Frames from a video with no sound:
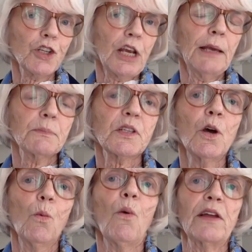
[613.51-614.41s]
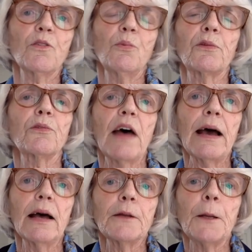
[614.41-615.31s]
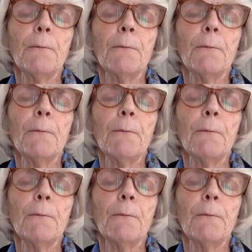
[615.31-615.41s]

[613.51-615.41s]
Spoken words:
shapes went with that.